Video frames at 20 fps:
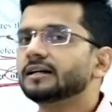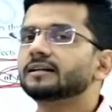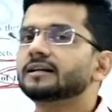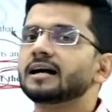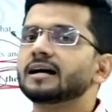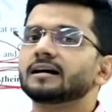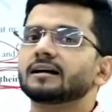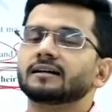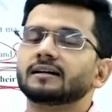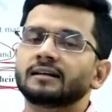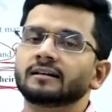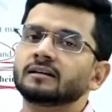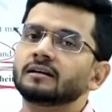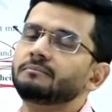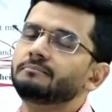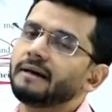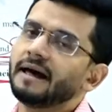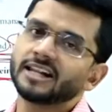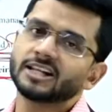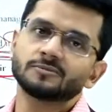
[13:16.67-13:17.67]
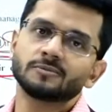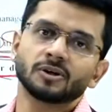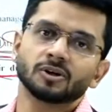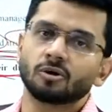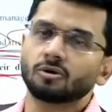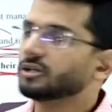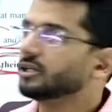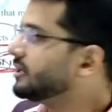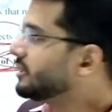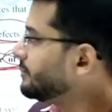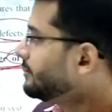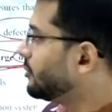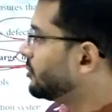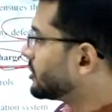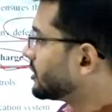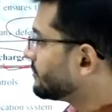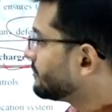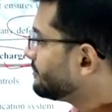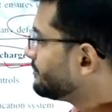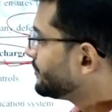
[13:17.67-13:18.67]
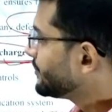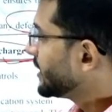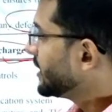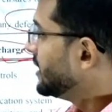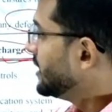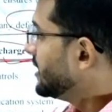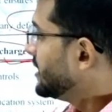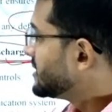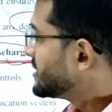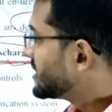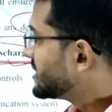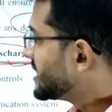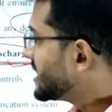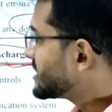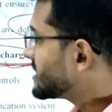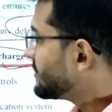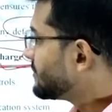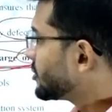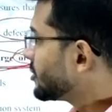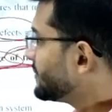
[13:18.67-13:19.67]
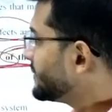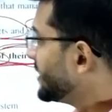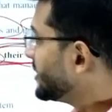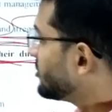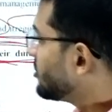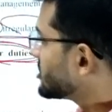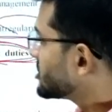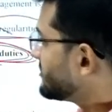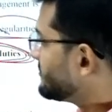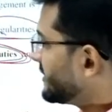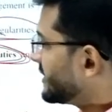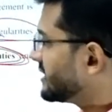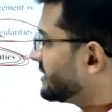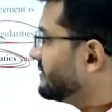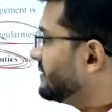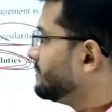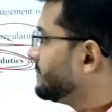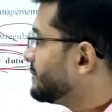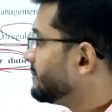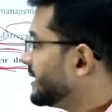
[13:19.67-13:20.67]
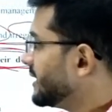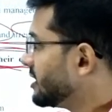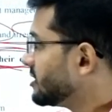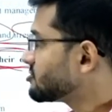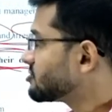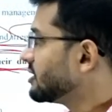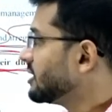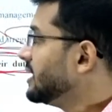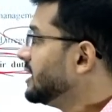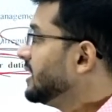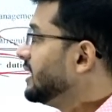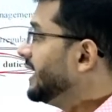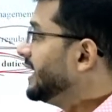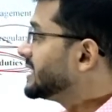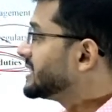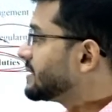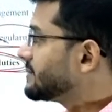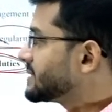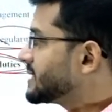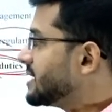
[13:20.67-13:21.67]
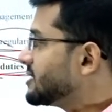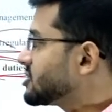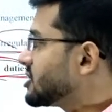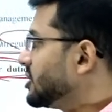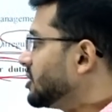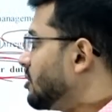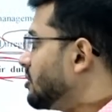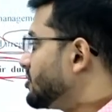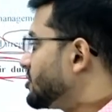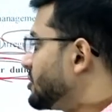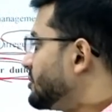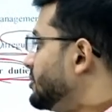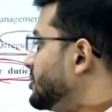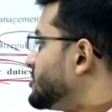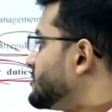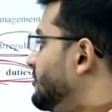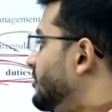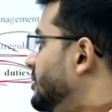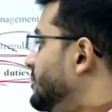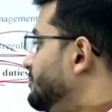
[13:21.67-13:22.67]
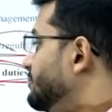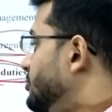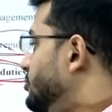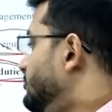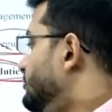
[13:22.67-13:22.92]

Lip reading: highlighted in the management audit report. Suggest appropriate cost-effective implementation. It substantially contributes for